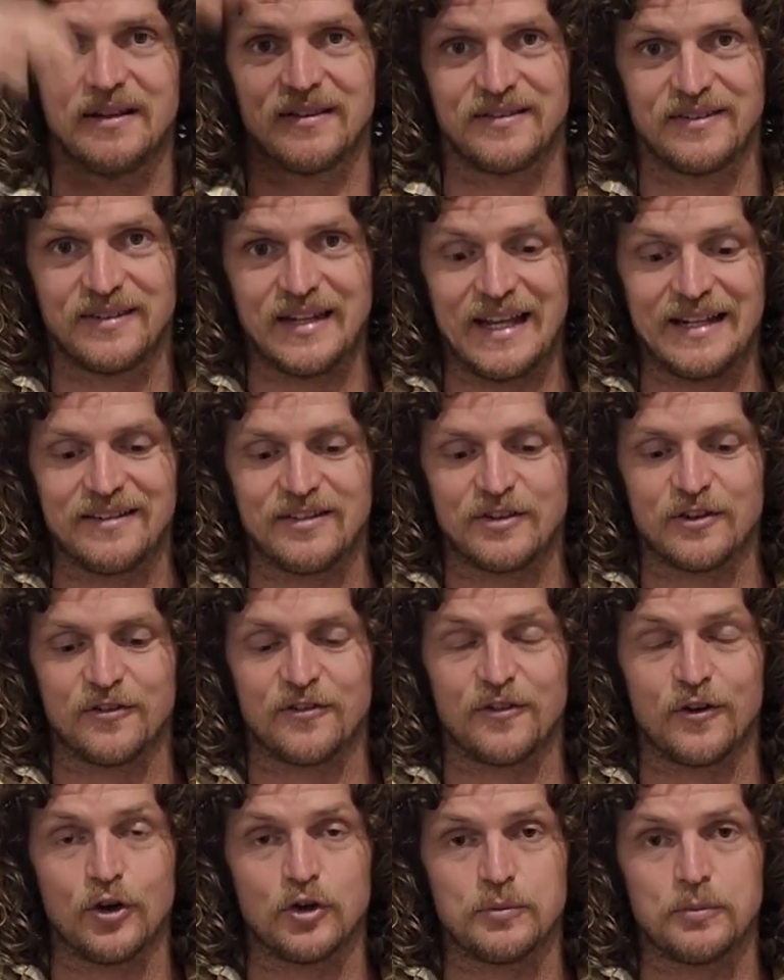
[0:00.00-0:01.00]
It's the
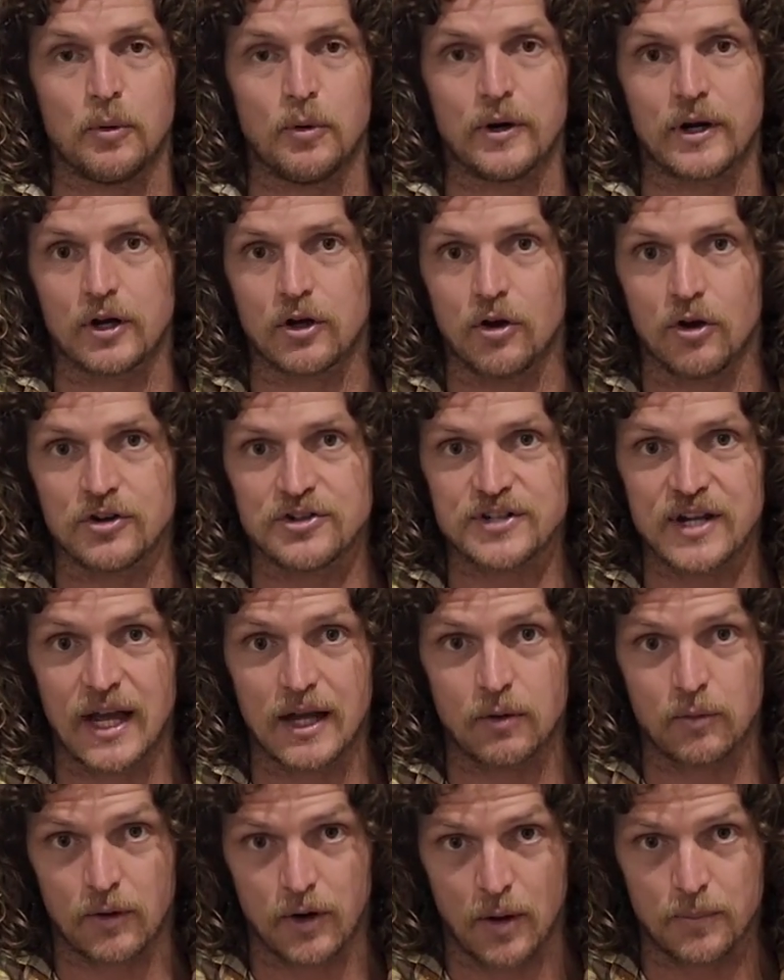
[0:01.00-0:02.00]
first point of
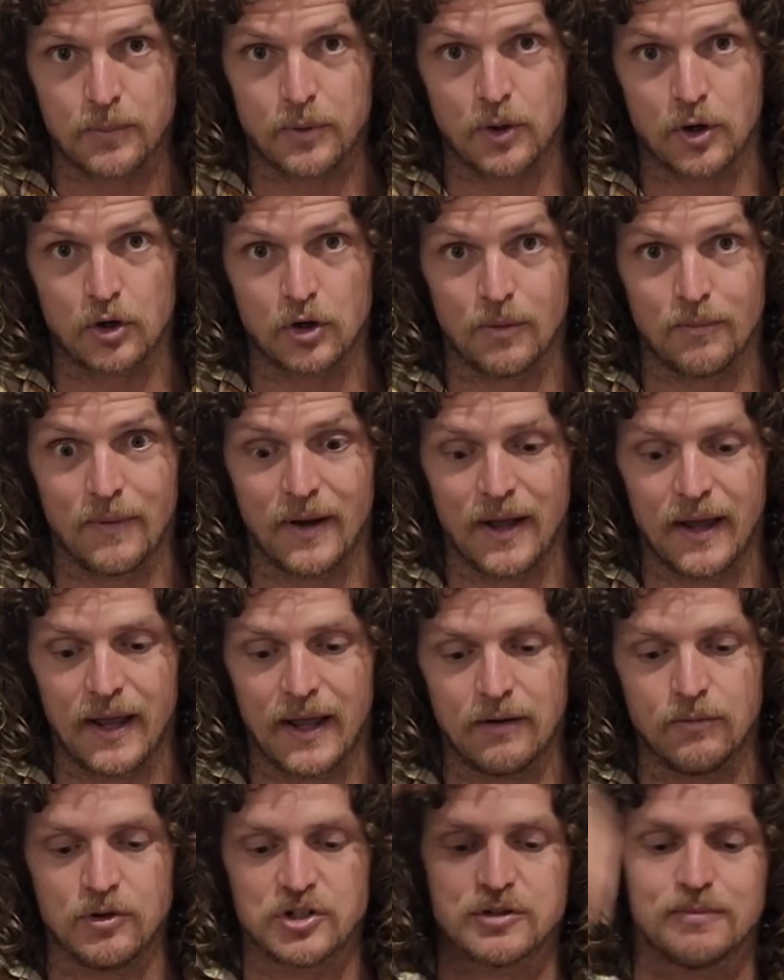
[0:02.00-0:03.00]
contact when I put it on my
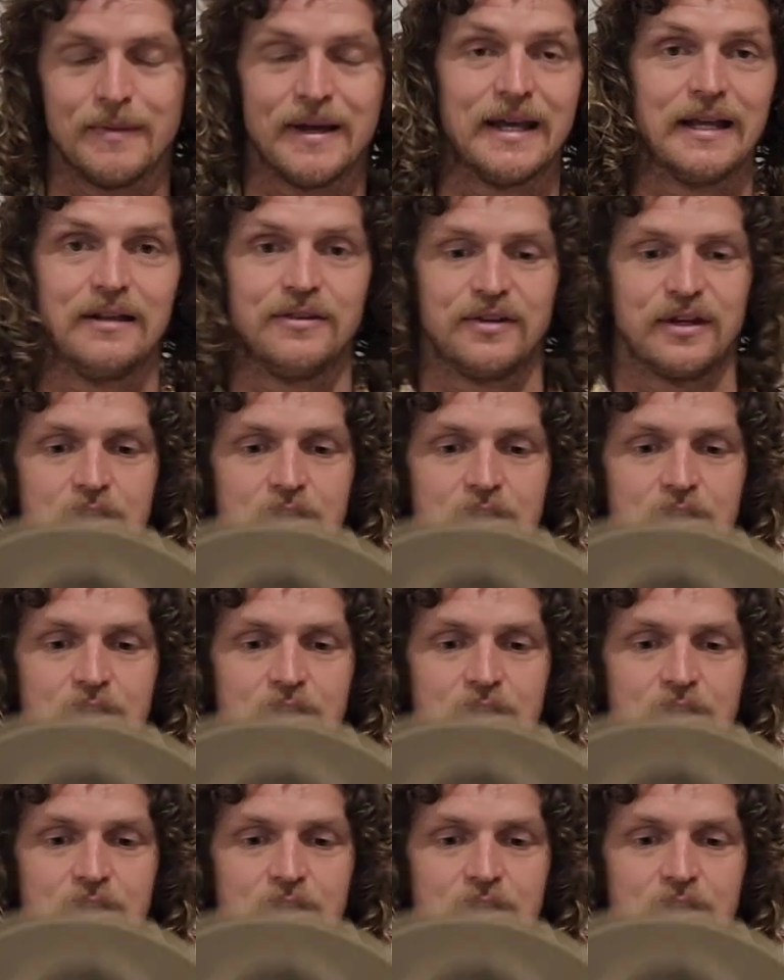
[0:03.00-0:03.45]
head, which means